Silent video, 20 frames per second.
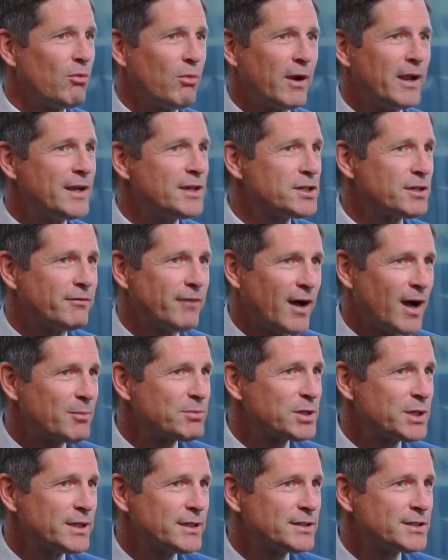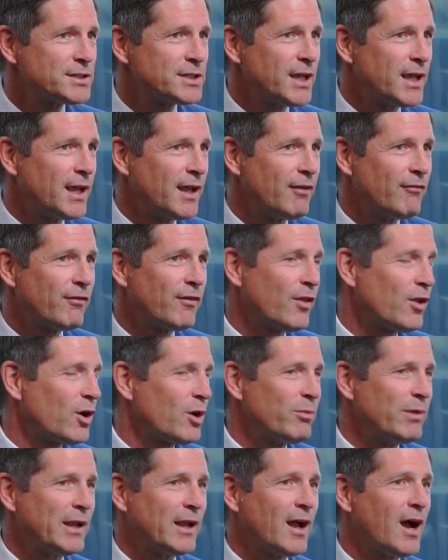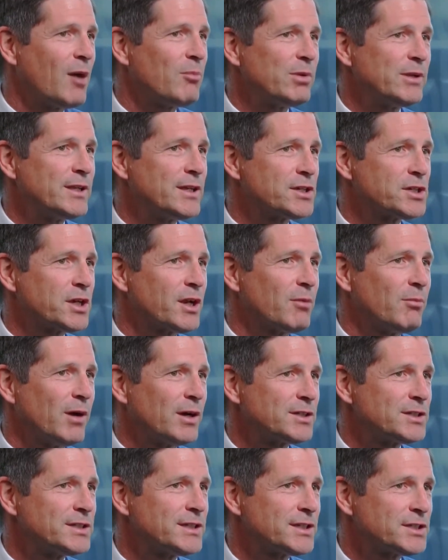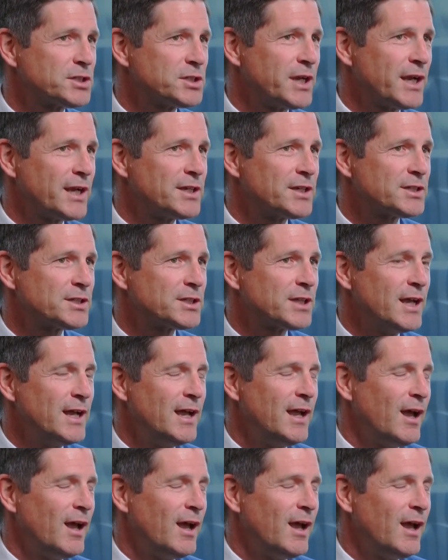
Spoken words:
range of options and for there to be competition amongst the exchanges.